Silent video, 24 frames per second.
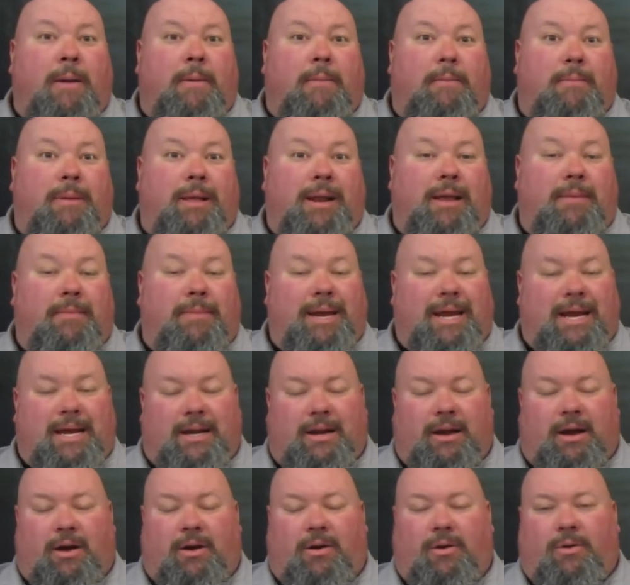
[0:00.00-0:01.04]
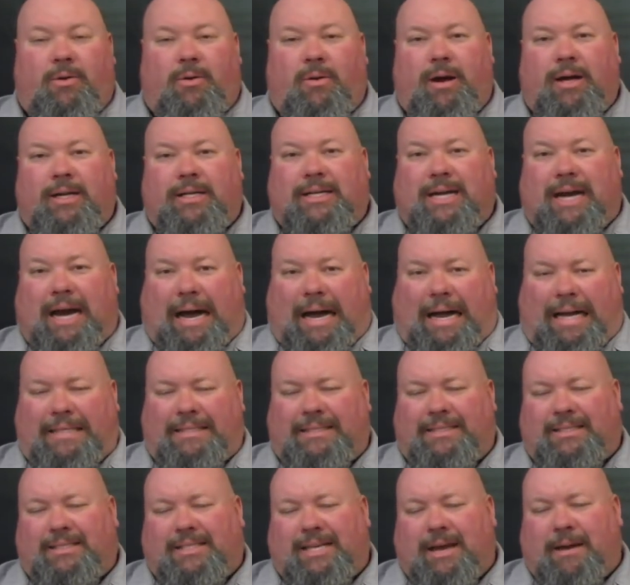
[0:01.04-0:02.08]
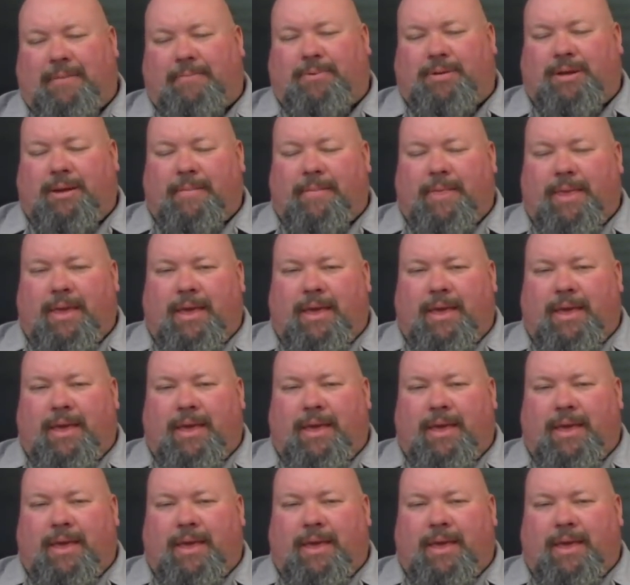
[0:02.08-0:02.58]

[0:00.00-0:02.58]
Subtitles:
Millimino concept.